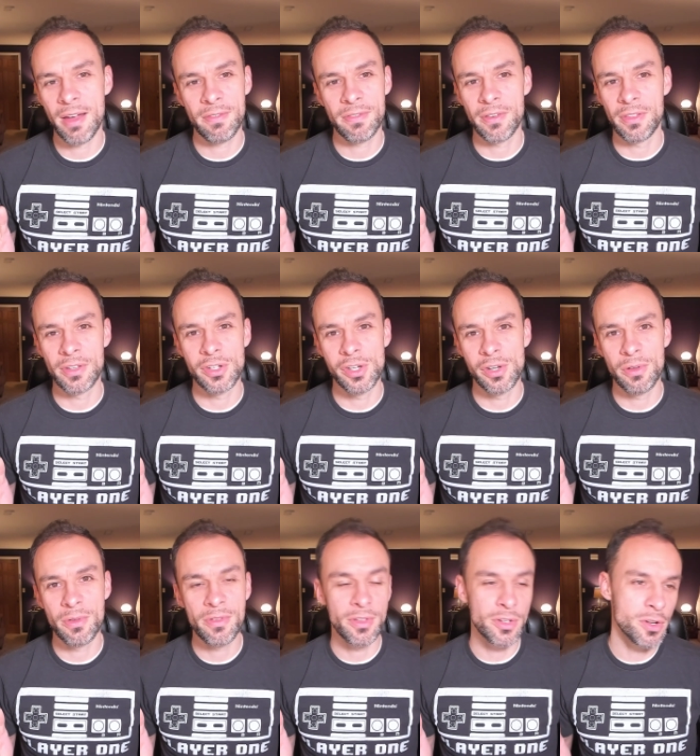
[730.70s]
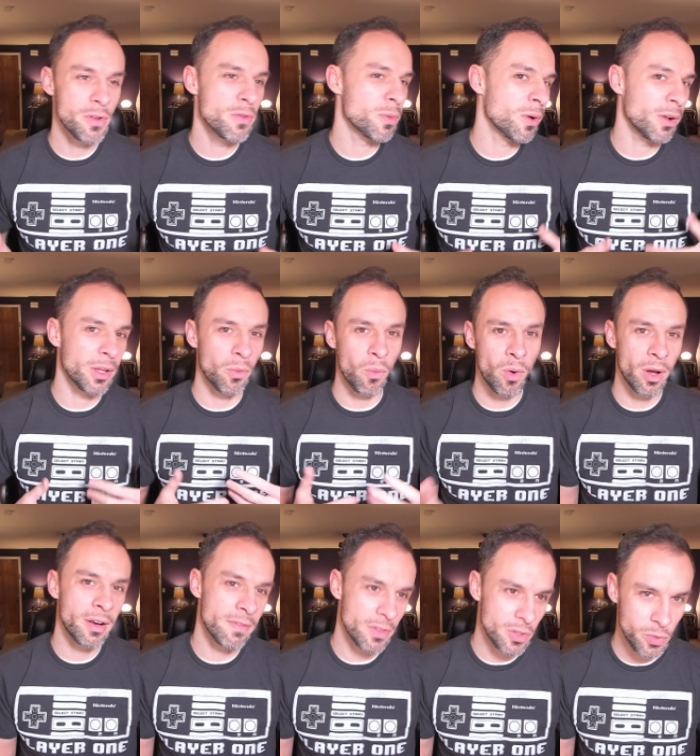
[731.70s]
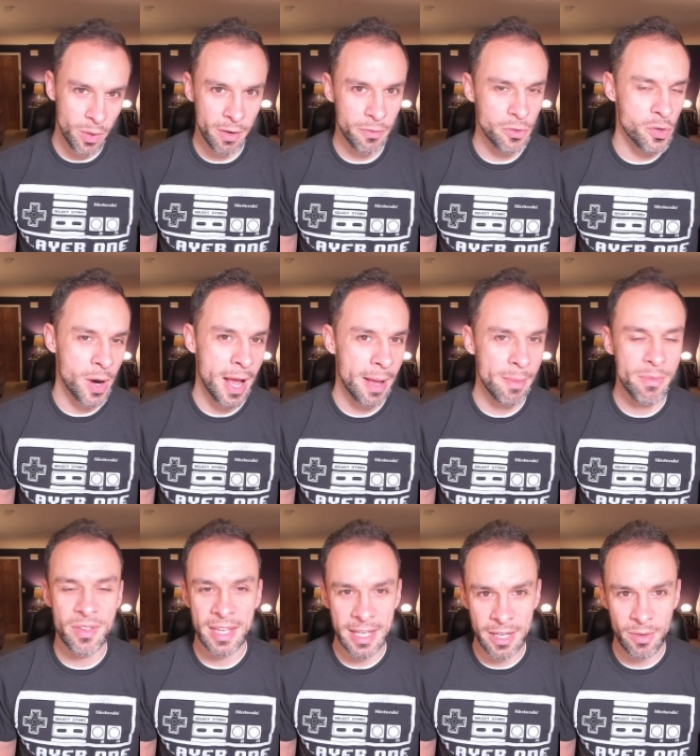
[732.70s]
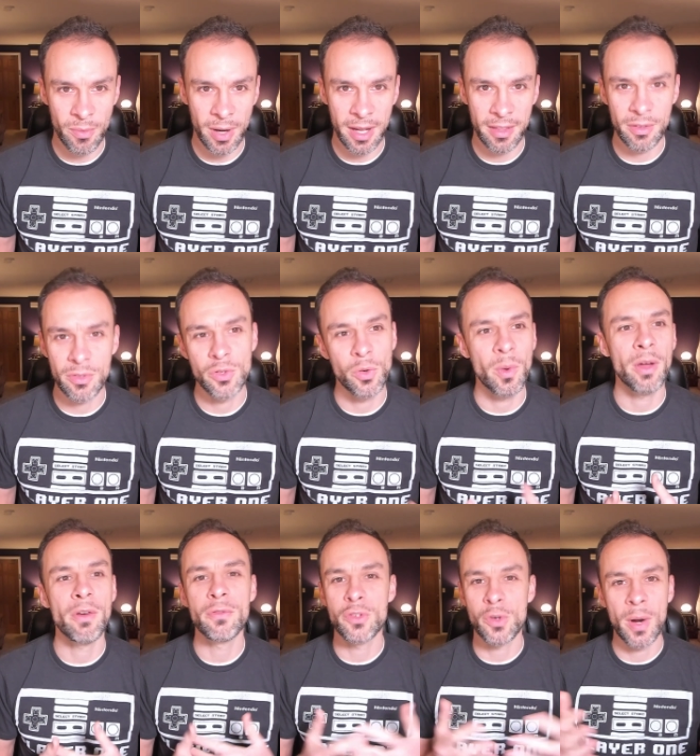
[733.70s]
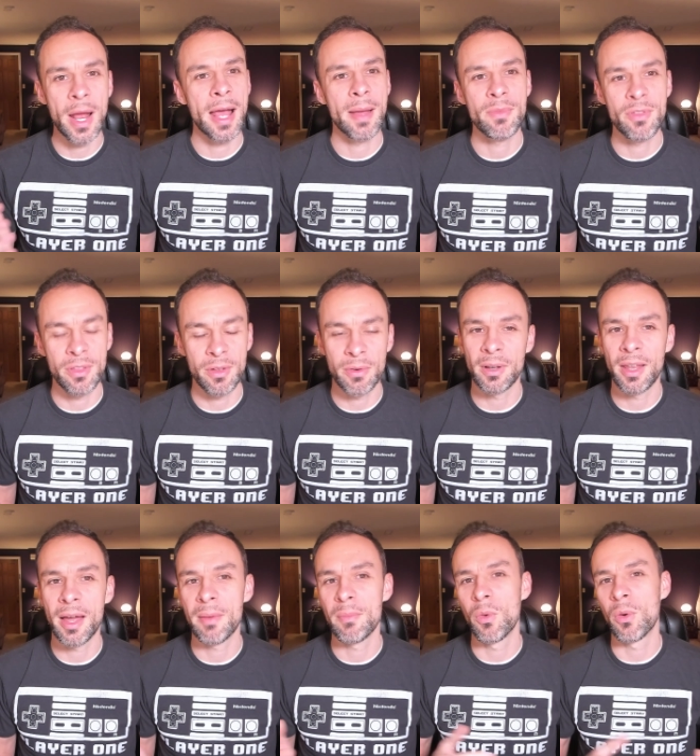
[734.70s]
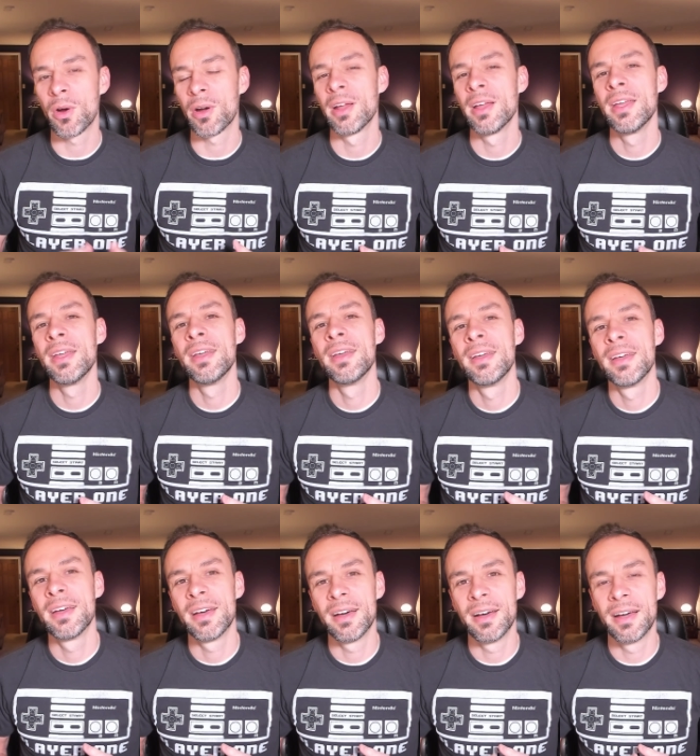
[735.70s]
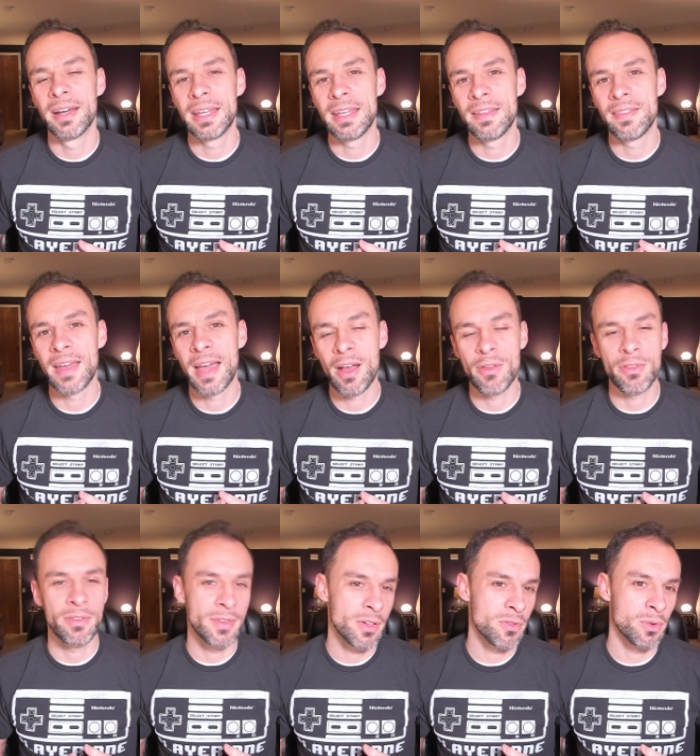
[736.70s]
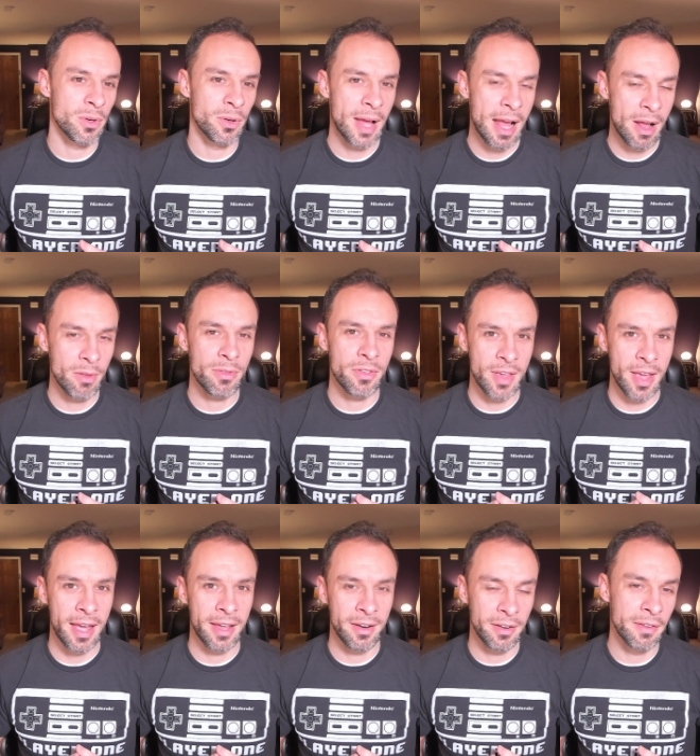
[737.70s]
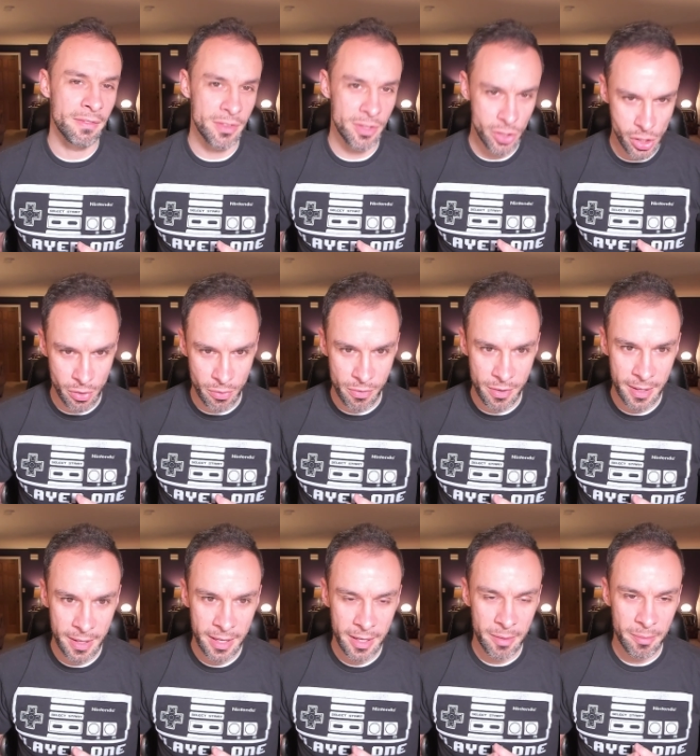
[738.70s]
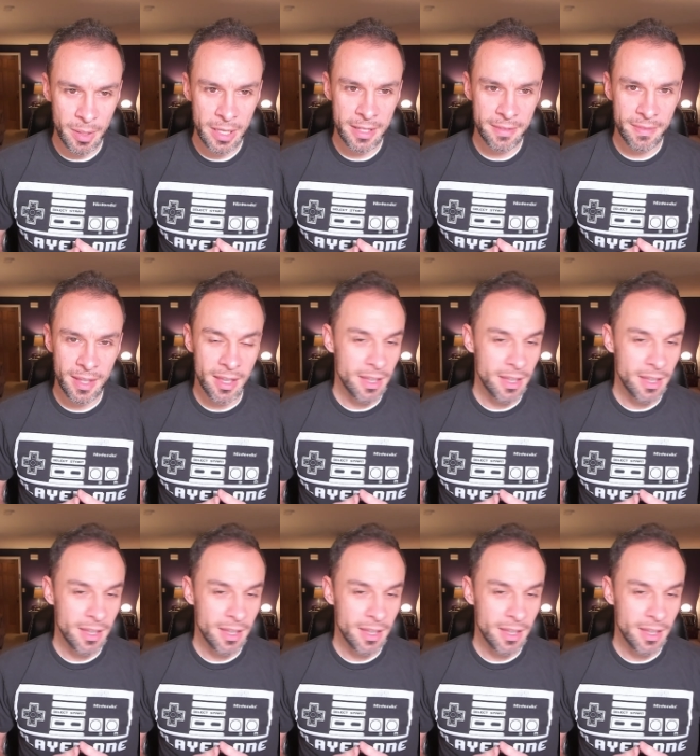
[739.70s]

not for the Jews. The Jews were only one of the 12 tribes anyway. There were 12 tribes. There were a lot more uh, in the house of Israel outside of the Jews. But